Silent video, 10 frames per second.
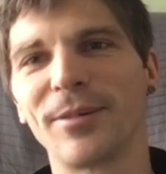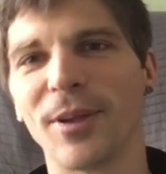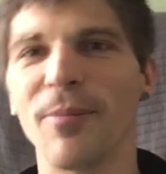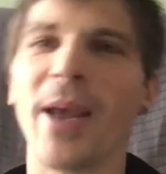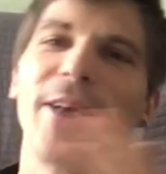
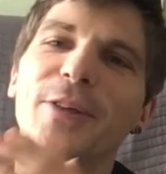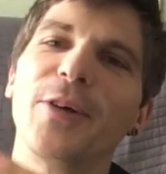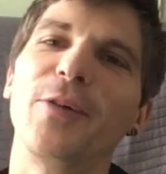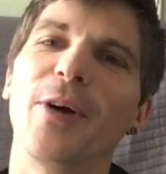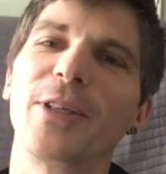So make
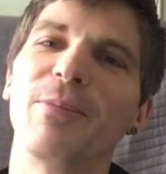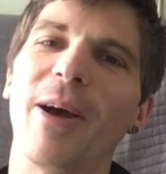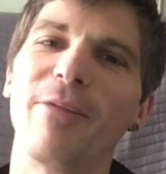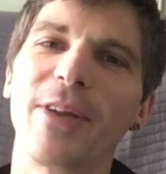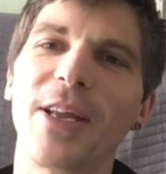sure you watch
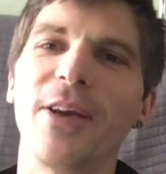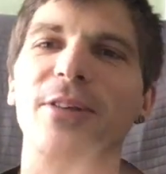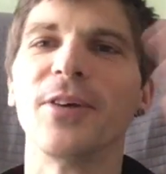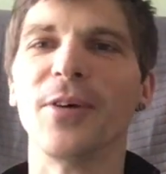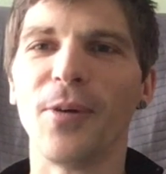my
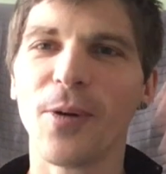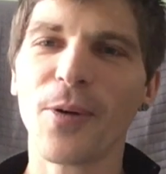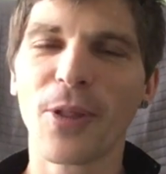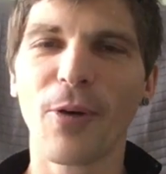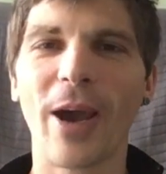videos
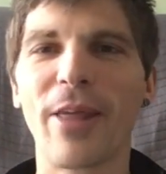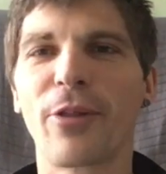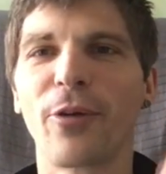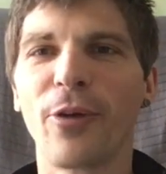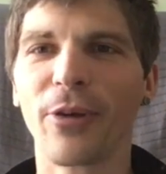all the way
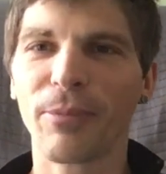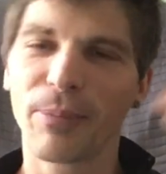through,